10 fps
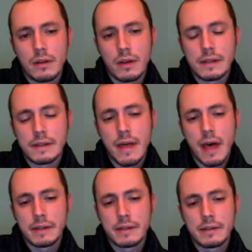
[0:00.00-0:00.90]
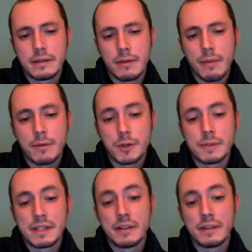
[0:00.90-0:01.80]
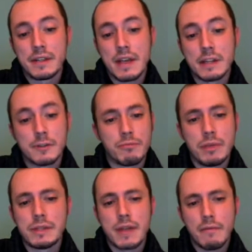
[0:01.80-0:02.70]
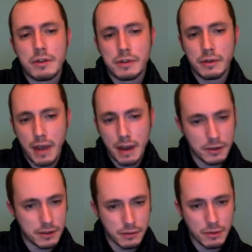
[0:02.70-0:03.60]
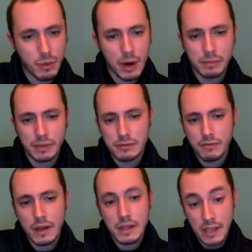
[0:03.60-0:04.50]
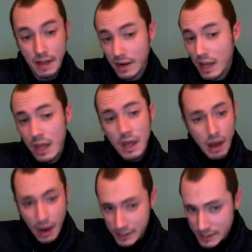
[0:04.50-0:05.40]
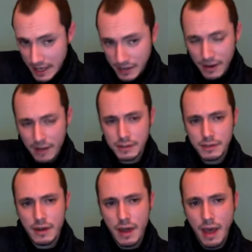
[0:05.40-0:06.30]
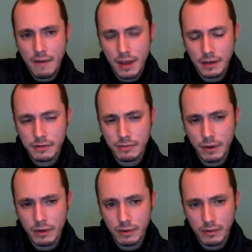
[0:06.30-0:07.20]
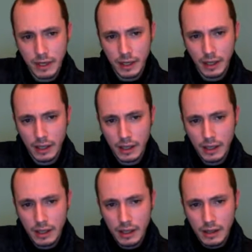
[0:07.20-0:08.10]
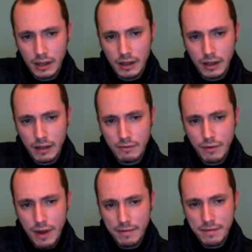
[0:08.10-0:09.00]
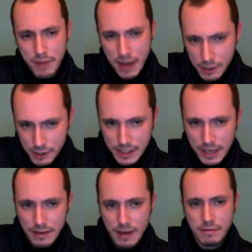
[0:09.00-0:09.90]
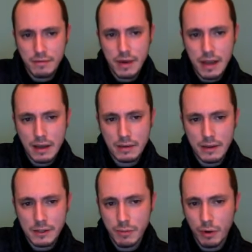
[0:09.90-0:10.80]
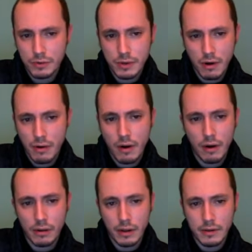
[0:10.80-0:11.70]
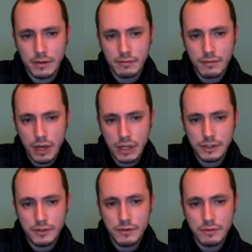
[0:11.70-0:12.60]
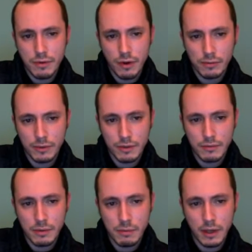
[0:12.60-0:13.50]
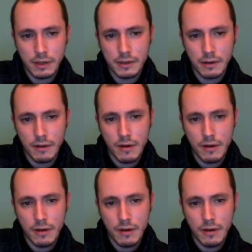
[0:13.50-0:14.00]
is that my bishop is still on c8, so b7 is not hanging. So if white plays rook e7, I just take on f2 and I have an extra pawn already. If rook f3, I just take on f3 and these pawns are ugly. So rook e2 probably should be played here.